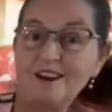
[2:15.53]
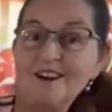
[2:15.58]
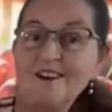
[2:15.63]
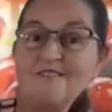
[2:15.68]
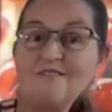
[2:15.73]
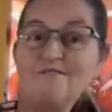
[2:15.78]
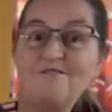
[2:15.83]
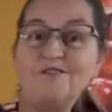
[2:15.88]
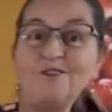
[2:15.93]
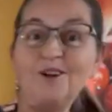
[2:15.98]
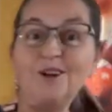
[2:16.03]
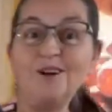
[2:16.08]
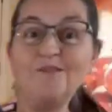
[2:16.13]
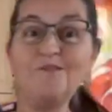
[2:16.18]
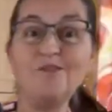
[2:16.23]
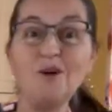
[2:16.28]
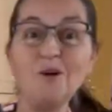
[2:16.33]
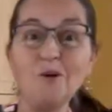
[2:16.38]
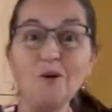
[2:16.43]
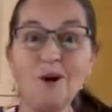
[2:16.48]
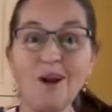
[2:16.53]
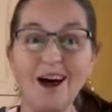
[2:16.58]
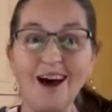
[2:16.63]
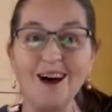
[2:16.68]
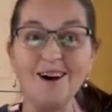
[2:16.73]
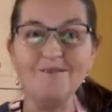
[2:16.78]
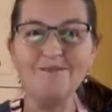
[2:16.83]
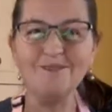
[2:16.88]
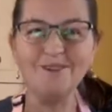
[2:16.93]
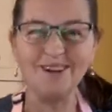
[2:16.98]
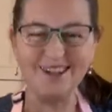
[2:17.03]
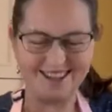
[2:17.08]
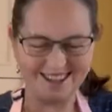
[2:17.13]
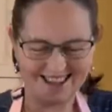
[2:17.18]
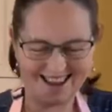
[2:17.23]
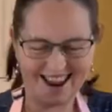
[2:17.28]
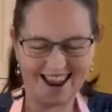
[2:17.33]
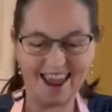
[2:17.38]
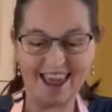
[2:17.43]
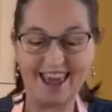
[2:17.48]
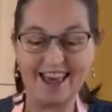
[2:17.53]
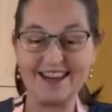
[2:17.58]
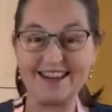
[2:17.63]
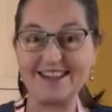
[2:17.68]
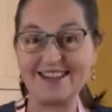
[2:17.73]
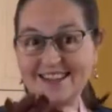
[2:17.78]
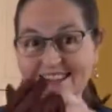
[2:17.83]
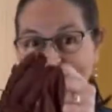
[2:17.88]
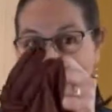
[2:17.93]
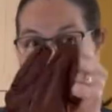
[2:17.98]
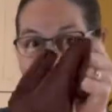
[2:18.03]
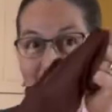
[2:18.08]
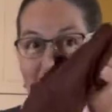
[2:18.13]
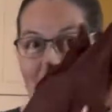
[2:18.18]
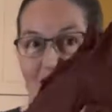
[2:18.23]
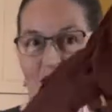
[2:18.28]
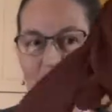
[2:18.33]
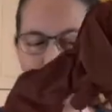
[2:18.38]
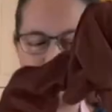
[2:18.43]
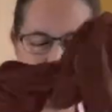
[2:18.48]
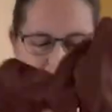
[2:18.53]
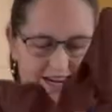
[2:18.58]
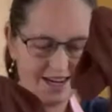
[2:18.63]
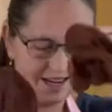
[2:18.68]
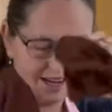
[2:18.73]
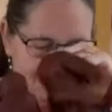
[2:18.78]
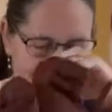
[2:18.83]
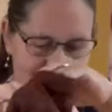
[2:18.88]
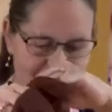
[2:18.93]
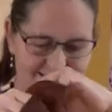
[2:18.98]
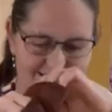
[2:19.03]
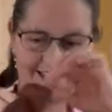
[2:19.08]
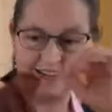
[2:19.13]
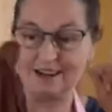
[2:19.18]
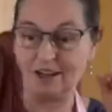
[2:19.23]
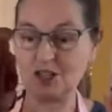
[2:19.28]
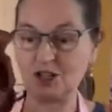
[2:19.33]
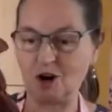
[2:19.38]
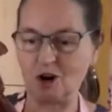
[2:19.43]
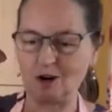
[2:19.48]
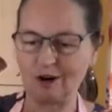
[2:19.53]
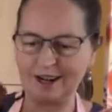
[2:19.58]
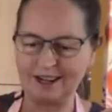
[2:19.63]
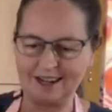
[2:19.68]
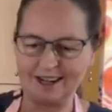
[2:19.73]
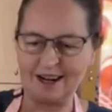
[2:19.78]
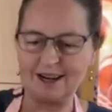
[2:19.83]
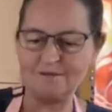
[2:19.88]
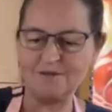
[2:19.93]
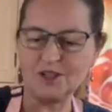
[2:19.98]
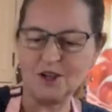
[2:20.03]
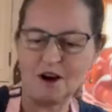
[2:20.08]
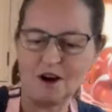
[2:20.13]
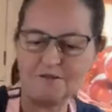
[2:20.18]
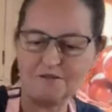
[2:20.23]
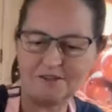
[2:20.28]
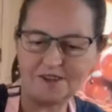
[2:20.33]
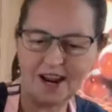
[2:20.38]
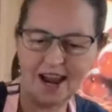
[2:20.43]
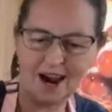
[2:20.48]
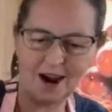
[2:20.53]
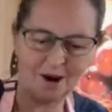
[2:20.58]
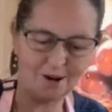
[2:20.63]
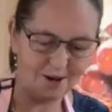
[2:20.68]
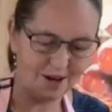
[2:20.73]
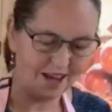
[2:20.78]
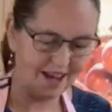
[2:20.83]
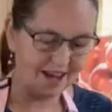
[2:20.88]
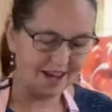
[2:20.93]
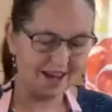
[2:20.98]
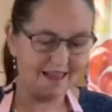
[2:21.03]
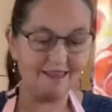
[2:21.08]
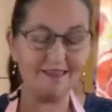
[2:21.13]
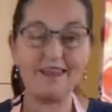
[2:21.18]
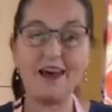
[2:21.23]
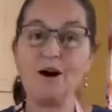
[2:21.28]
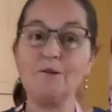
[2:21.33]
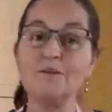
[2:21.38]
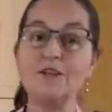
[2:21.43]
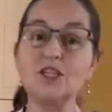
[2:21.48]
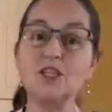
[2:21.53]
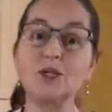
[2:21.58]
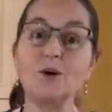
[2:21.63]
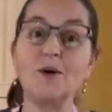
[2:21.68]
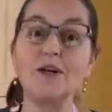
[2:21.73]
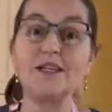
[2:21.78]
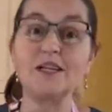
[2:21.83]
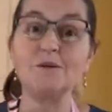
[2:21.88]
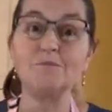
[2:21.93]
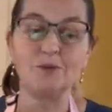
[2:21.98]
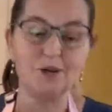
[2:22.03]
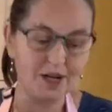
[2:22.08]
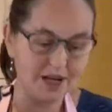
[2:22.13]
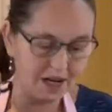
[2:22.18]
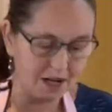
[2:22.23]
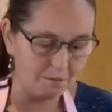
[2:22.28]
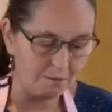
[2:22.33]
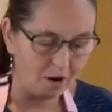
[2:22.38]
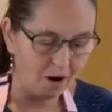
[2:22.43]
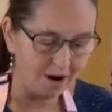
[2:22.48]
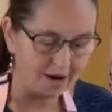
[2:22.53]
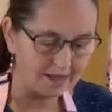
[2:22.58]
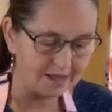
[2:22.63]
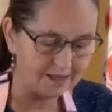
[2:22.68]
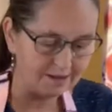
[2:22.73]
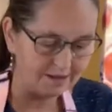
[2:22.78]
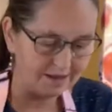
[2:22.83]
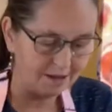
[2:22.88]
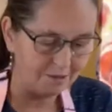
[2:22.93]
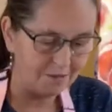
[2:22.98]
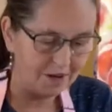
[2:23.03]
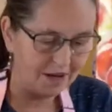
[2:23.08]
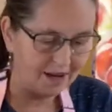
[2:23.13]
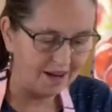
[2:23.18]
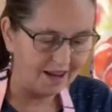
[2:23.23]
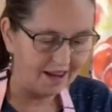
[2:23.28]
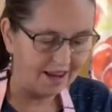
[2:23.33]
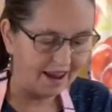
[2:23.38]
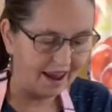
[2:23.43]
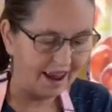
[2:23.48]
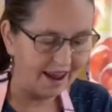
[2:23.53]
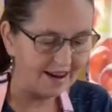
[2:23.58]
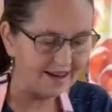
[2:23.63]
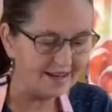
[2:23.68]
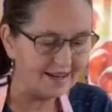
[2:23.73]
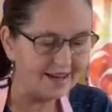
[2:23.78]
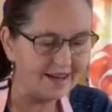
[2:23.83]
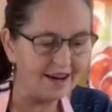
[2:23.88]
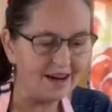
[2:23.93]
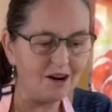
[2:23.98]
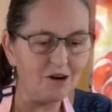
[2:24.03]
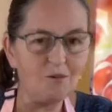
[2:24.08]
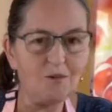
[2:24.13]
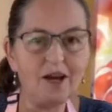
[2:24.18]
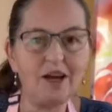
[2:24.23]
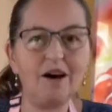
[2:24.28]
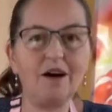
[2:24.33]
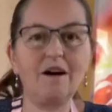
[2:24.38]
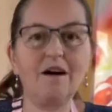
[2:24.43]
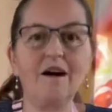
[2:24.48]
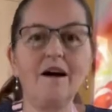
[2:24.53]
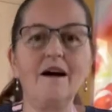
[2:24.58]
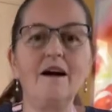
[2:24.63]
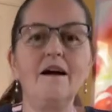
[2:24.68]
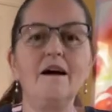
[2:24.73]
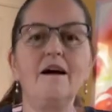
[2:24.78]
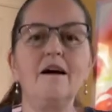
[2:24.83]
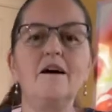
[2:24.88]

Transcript: full of your love. And I'm taking these little chocolate gloves off now. That was so I didn't put any marks on them. And here we are,